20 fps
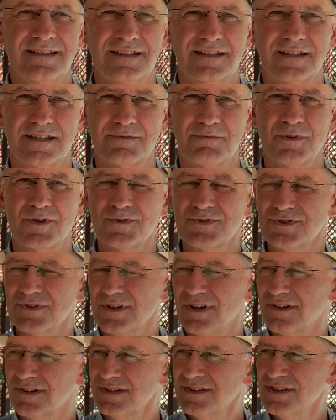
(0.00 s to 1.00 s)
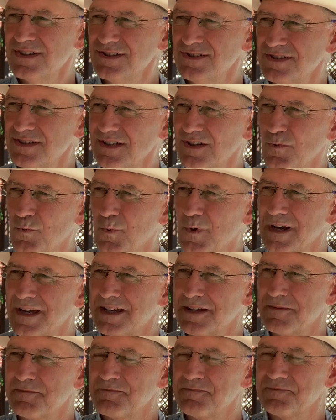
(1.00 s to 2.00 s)
in the most artistic
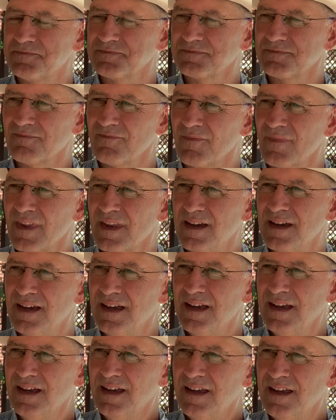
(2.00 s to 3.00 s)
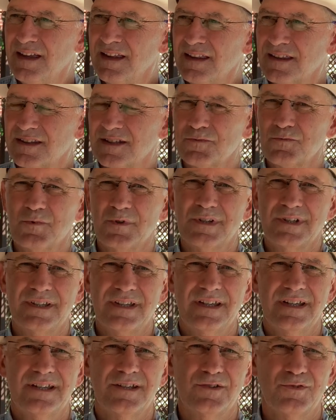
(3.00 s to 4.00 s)
way. Then one day